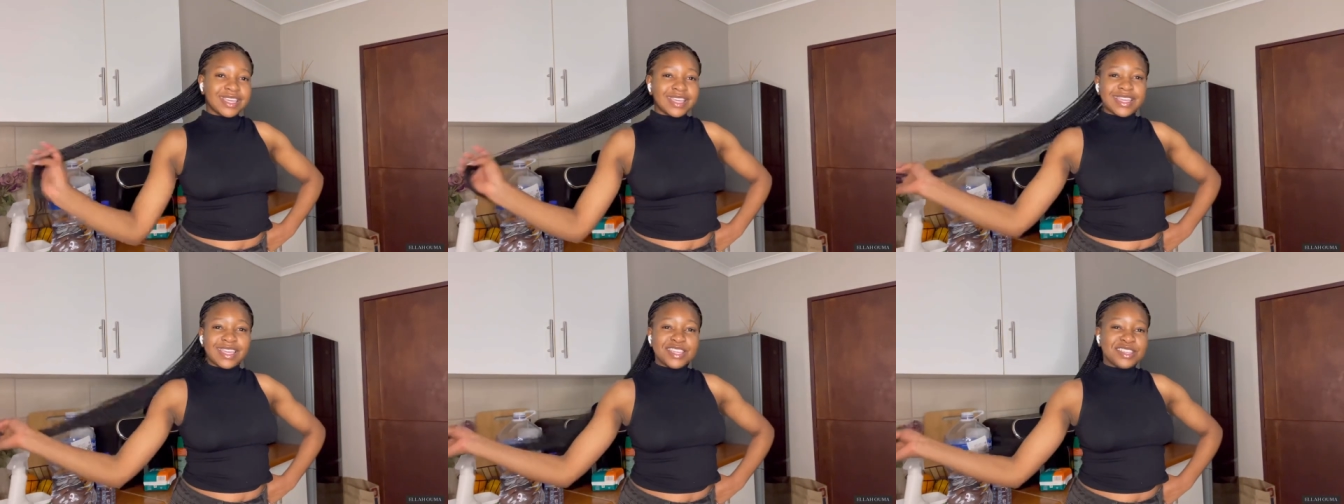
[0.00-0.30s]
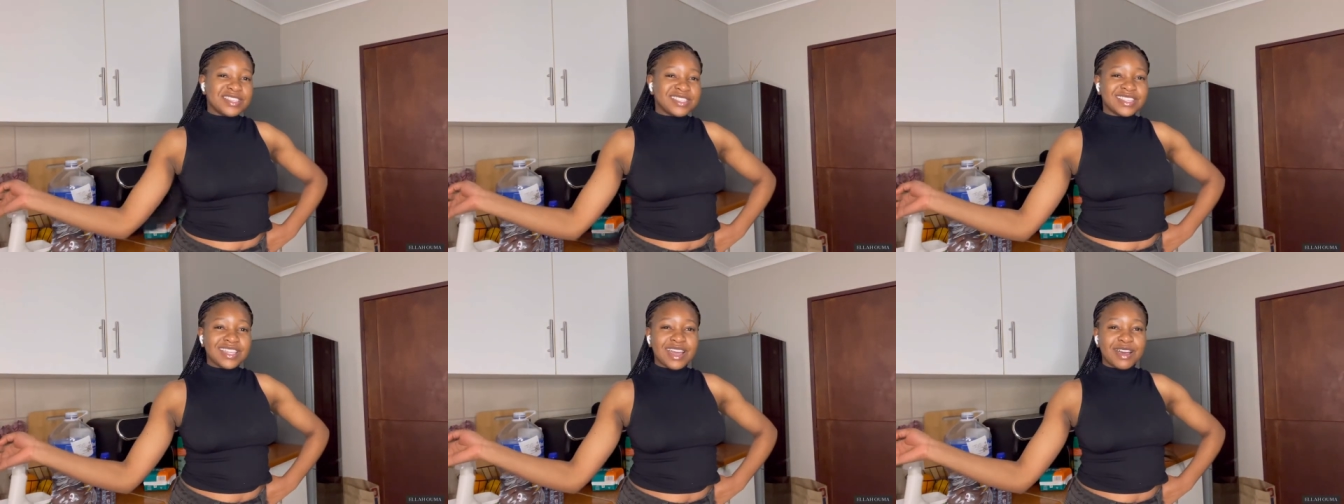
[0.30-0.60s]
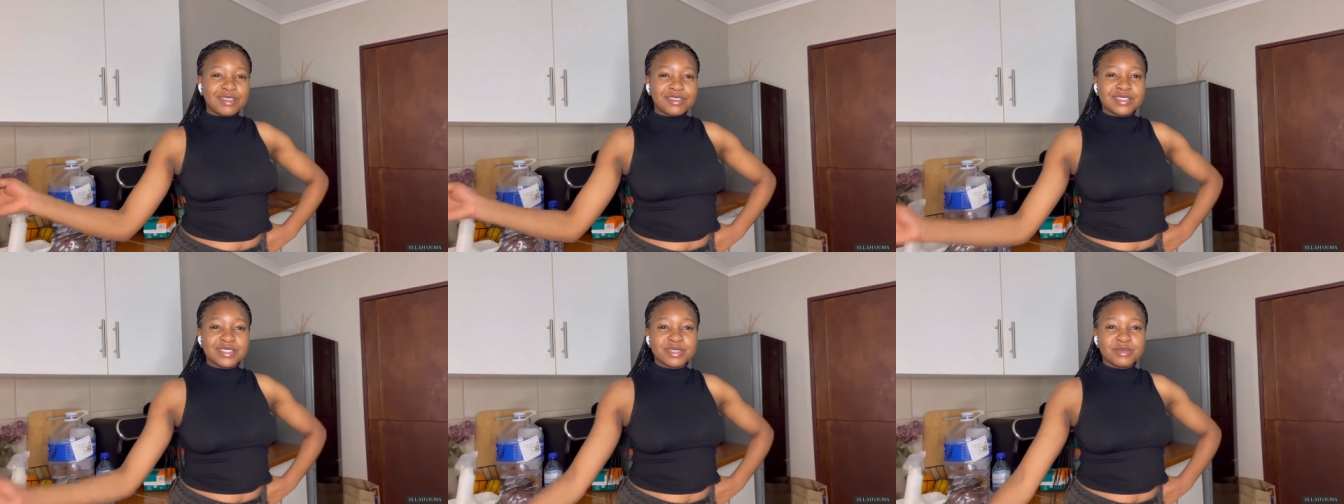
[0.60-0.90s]
Can you see
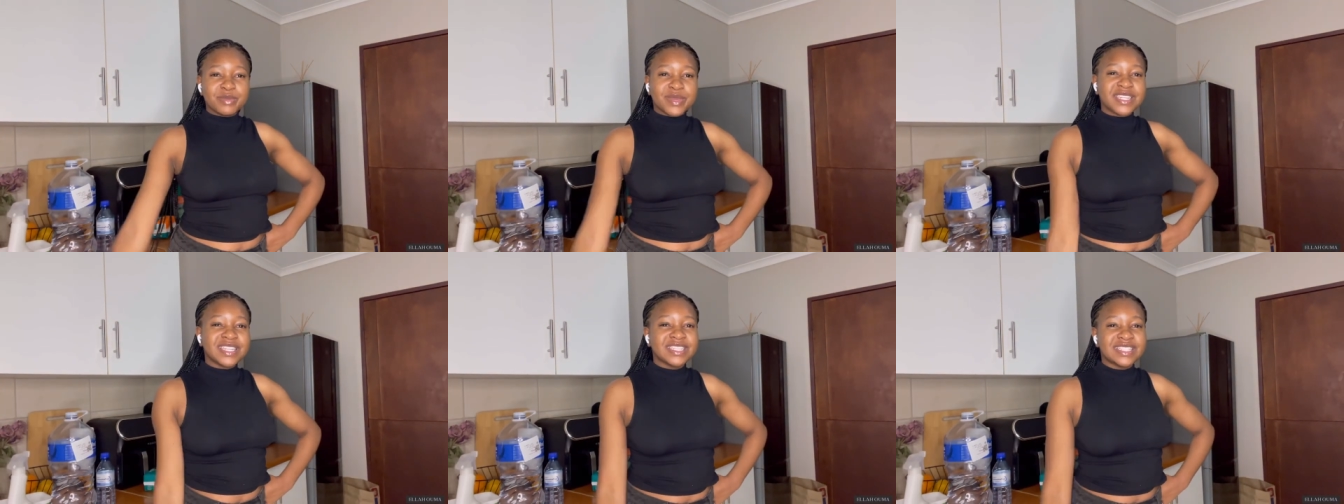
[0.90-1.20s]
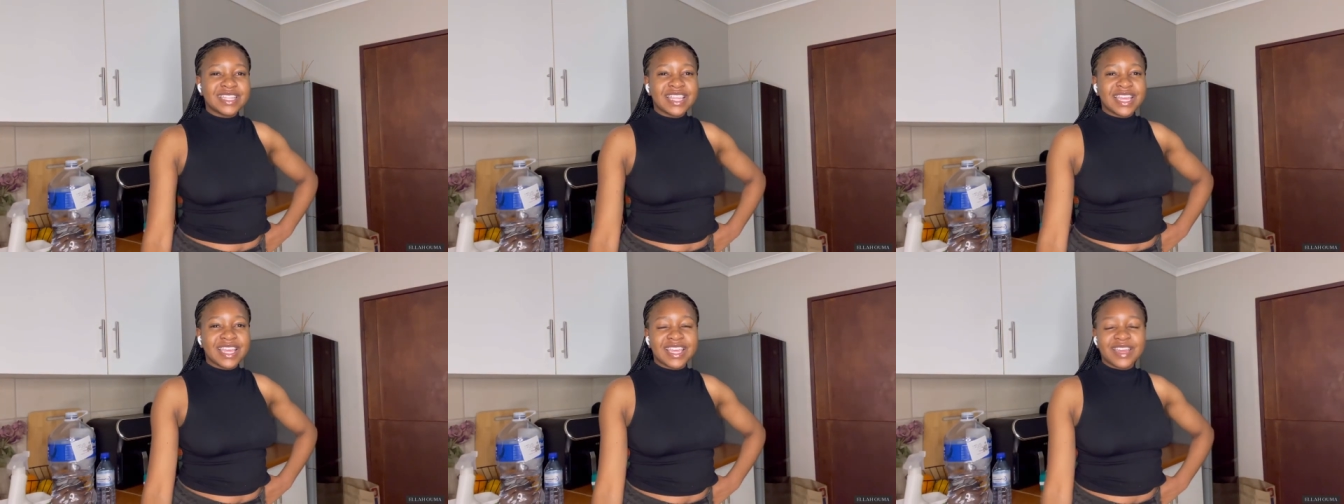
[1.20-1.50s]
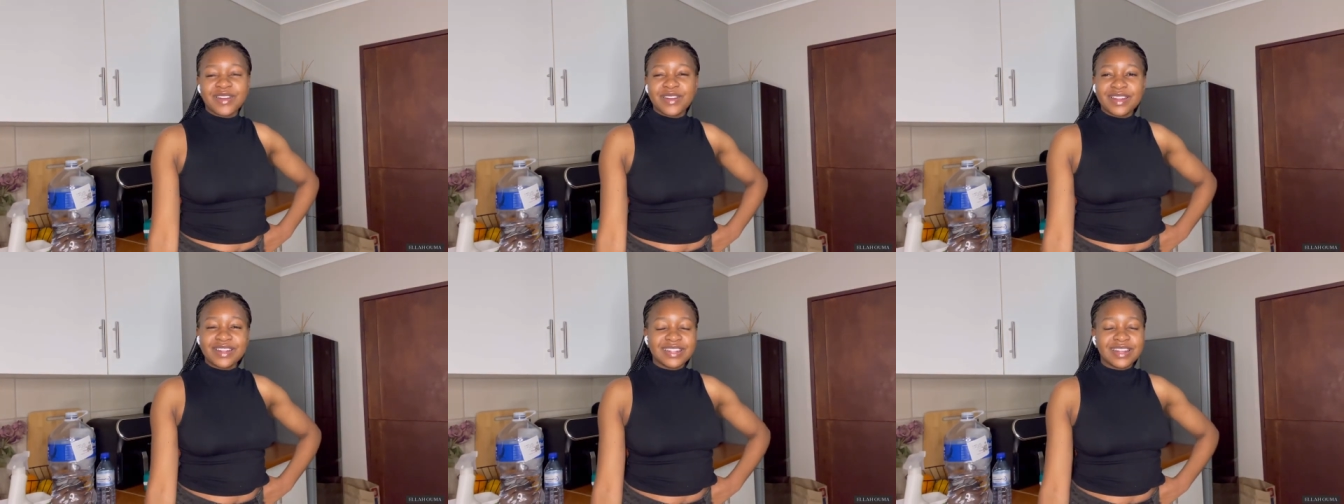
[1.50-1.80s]
how this man is like
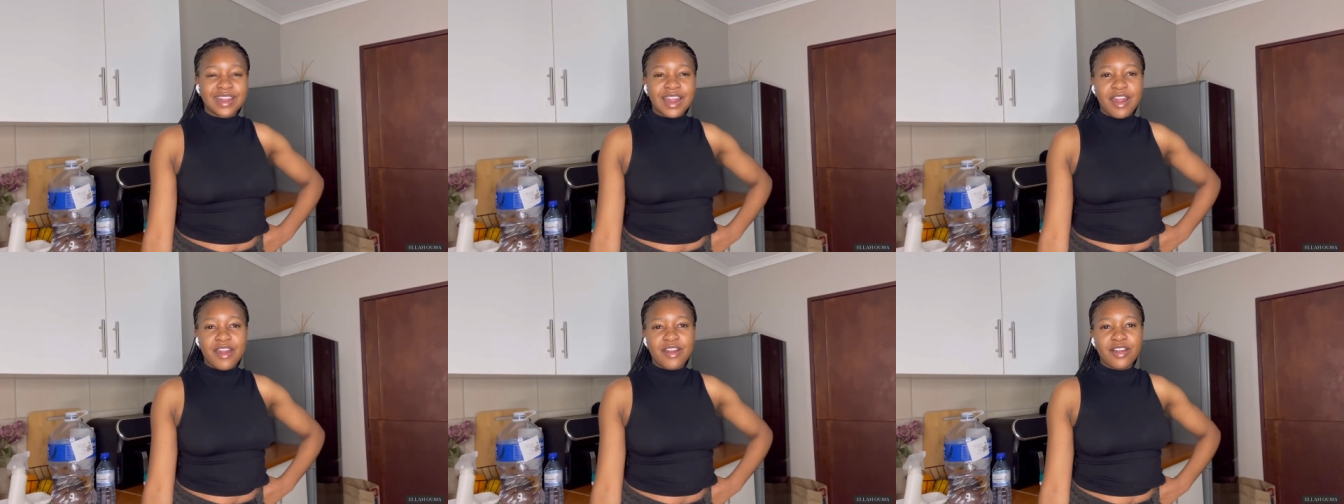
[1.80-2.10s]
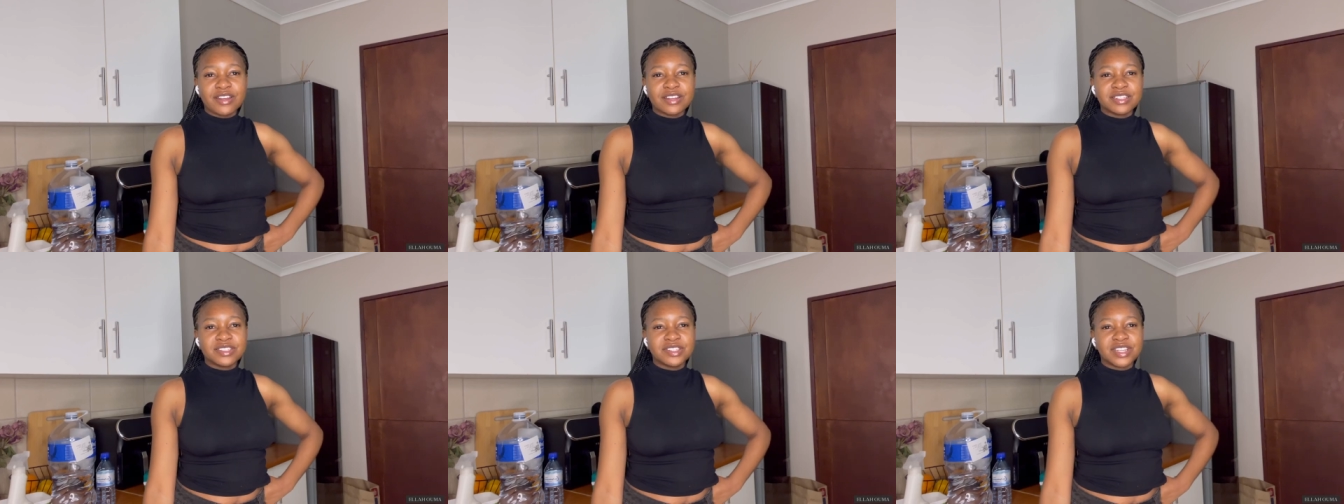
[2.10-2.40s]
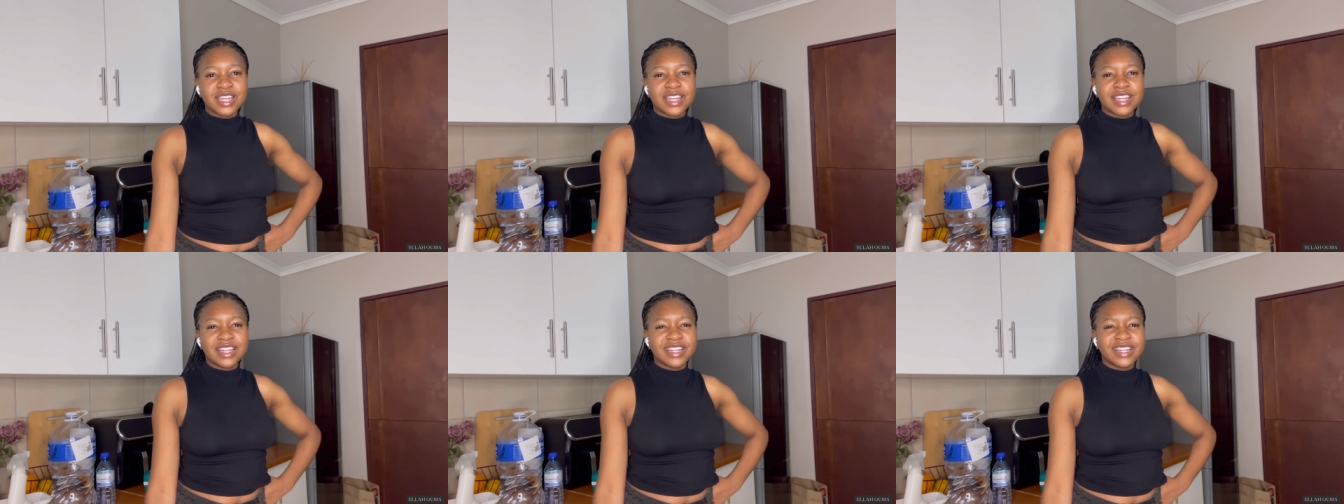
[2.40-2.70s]
running around
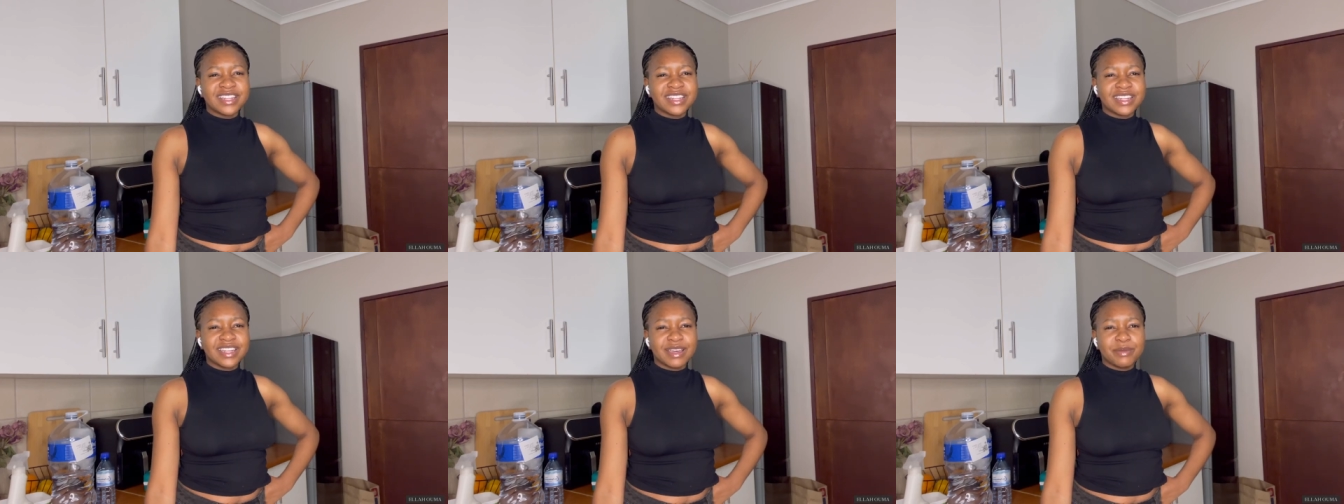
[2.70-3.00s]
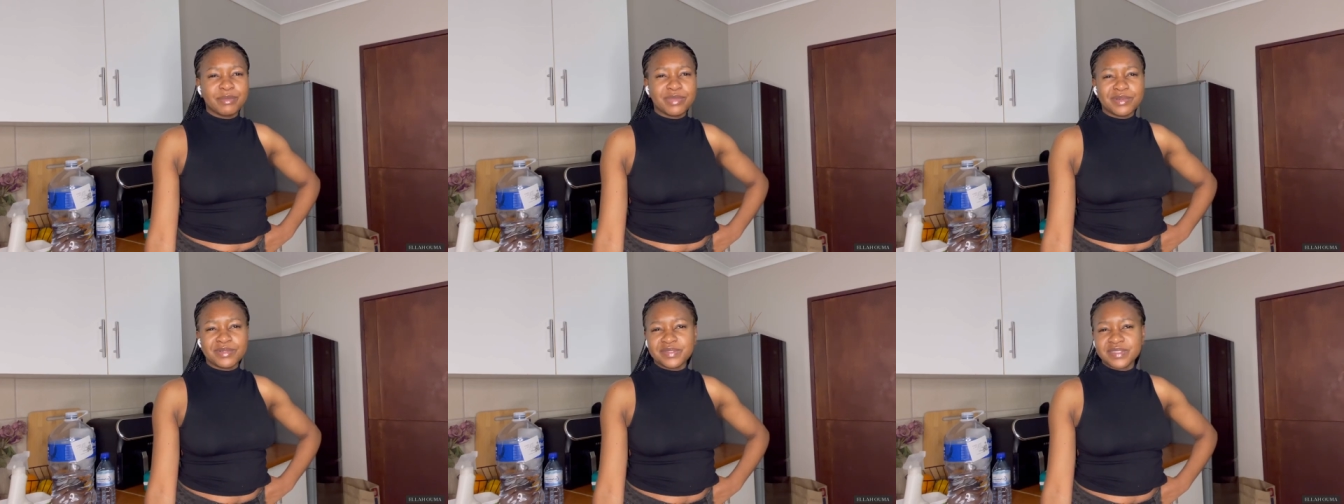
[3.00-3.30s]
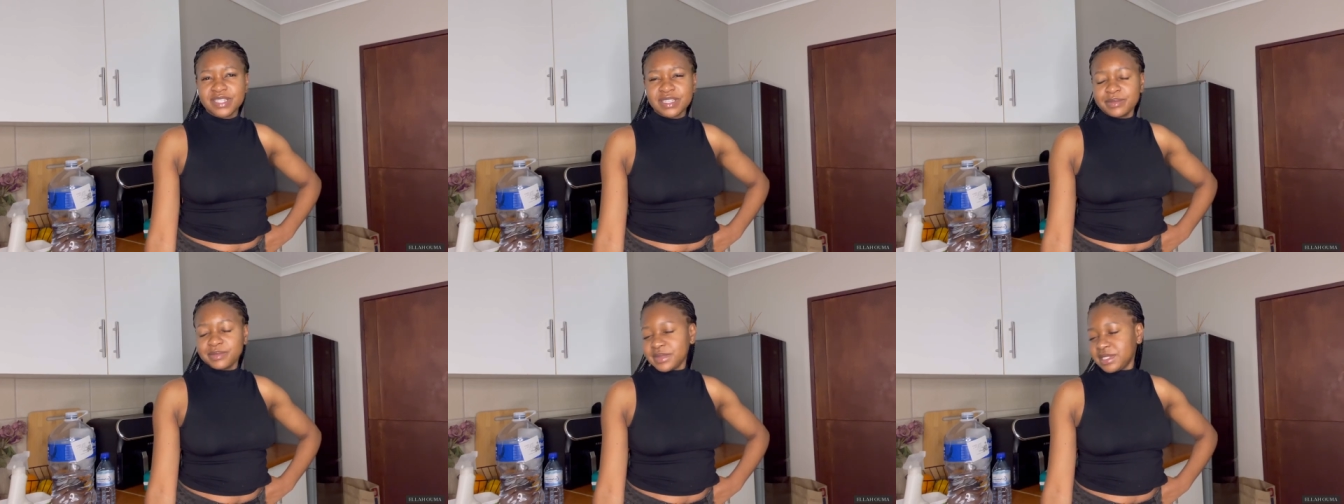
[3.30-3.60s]
trying to clean up
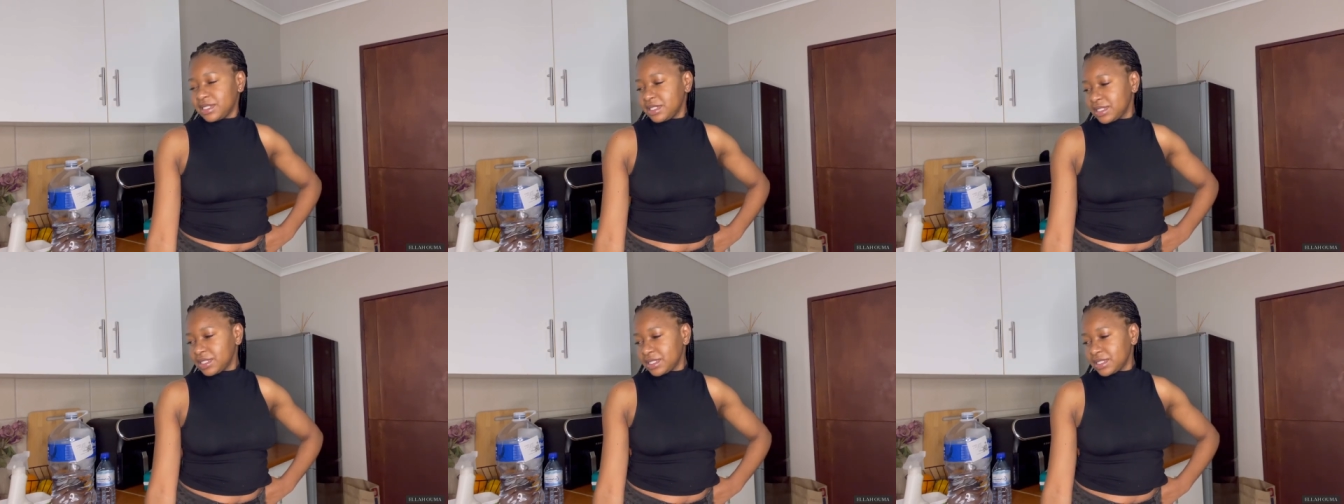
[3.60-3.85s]
after me?